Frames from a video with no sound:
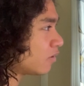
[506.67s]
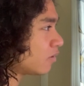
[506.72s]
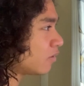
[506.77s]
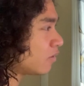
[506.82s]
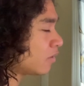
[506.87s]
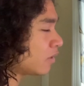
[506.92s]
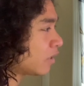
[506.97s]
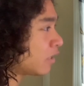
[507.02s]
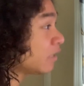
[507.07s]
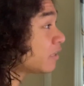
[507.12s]

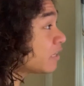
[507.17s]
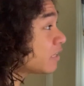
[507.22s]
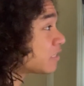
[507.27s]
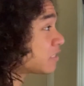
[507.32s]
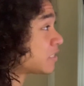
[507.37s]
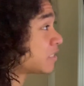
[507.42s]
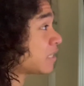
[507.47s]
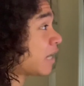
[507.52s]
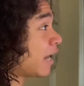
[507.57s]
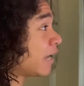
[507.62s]
The
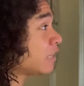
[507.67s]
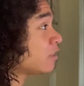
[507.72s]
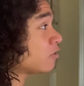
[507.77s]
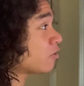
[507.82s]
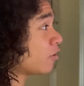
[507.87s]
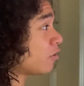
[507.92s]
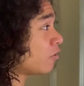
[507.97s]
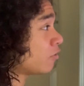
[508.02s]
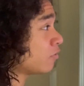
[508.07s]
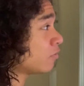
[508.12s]
clicking's tight
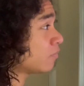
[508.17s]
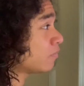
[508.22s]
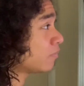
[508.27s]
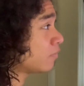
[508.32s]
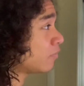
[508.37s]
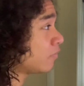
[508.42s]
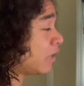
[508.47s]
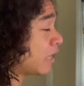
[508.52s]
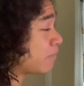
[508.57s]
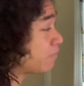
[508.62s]
though.
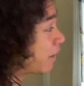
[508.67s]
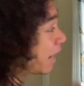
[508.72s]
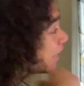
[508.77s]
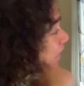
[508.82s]
Like by